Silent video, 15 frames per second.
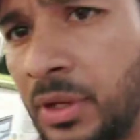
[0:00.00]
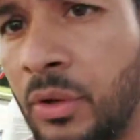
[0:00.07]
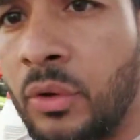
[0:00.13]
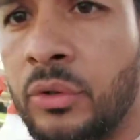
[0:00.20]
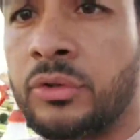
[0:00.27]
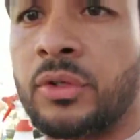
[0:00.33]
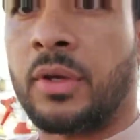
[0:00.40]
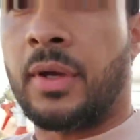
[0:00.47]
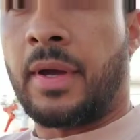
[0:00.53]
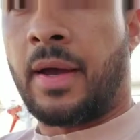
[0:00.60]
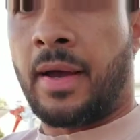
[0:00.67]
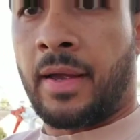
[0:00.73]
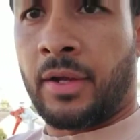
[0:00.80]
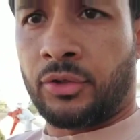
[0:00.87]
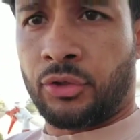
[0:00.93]
because
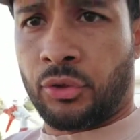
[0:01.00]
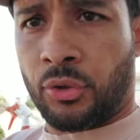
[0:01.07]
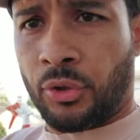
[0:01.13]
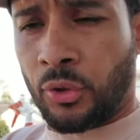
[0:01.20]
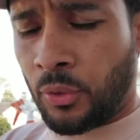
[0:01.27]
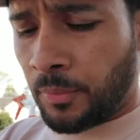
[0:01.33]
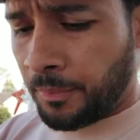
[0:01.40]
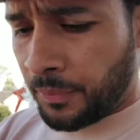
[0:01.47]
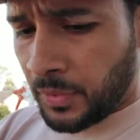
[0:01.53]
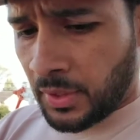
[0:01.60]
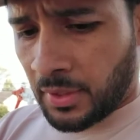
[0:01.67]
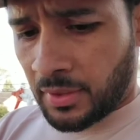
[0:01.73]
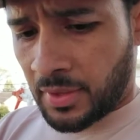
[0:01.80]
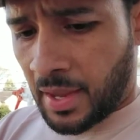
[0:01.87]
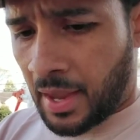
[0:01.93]
I assure you
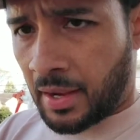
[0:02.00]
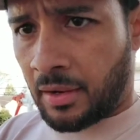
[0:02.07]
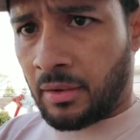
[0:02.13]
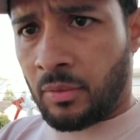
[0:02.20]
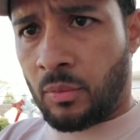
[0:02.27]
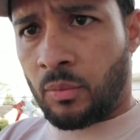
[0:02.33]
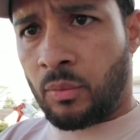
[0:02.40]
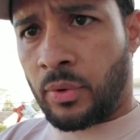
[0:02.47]
that